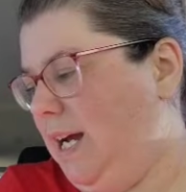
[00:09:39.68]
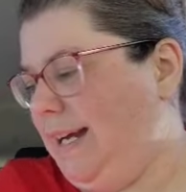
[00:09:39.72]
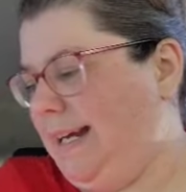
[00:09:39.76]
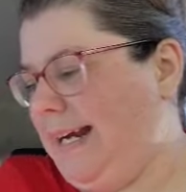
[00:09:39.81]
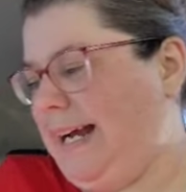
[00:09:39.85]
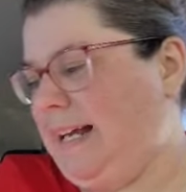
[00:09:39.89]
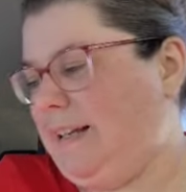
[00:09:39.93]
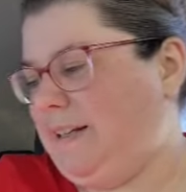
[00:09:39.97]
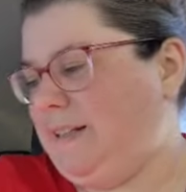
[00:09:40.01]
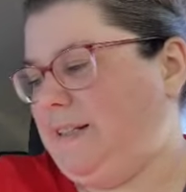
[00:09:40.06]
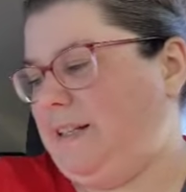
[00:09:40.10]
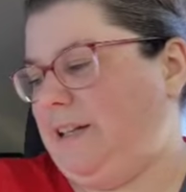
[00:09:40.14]

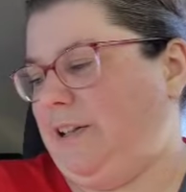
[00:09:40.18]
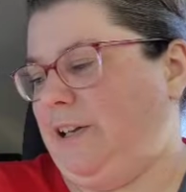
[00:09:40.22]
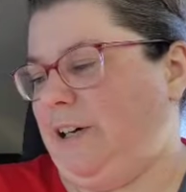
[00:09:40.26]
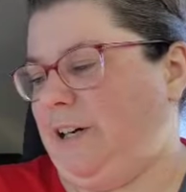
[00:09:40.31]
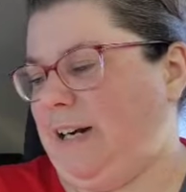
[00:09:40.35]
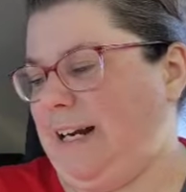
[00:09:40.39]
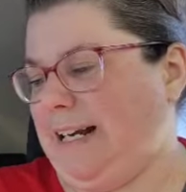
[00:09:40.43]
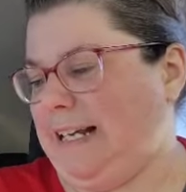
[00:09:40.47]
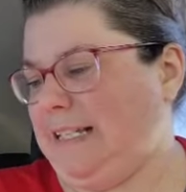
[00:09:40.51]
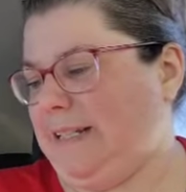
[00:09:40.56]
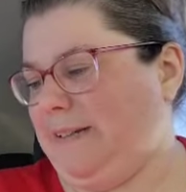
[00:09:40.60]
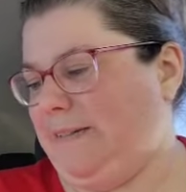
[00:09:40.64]
Yes, they're
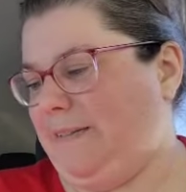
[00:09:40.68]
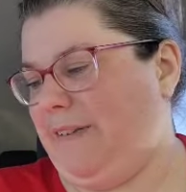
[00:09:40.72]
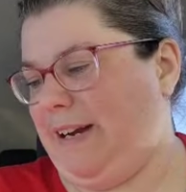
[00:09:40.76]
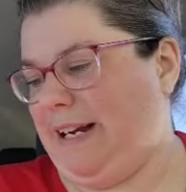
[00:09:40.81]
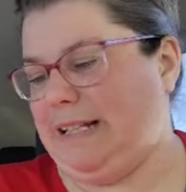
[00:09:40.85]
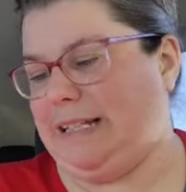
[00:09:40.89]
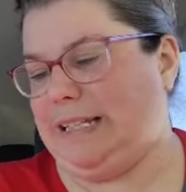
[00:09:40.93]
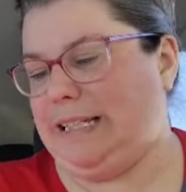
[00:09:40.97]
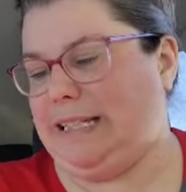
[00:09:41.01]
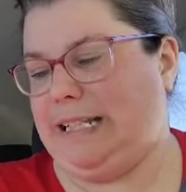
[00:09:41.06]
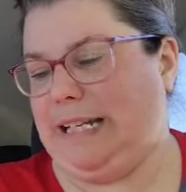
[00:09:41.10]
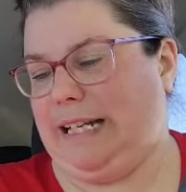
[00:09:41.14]
nice and
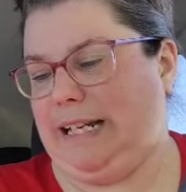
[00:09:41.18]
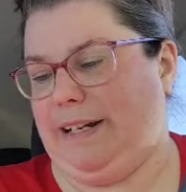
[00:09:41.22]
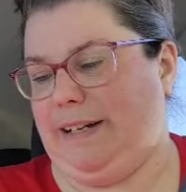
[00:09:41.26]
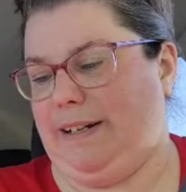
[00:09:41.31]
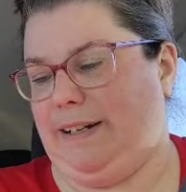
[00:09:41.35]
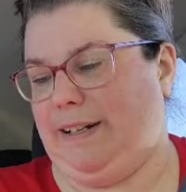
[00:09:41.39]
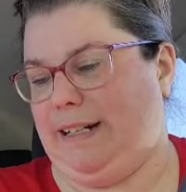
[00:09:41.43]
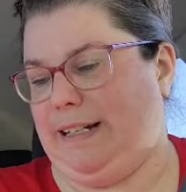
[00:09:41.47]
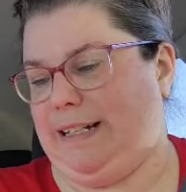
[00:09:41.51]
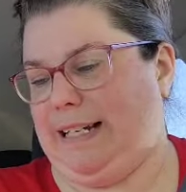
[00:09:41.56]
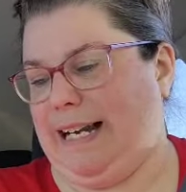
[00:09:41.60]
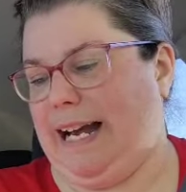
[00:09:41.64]
fancy
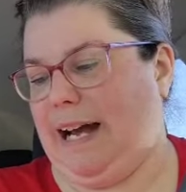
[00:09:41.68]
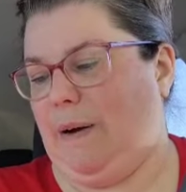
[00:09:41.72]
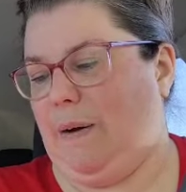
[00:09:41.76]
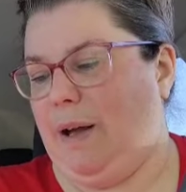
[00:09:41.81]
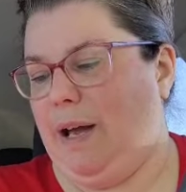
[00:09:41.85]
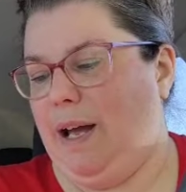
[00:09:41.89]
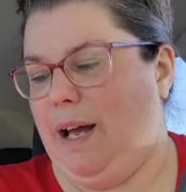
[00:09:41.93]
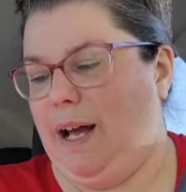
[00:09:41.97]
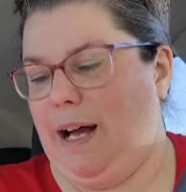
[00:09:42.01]
now.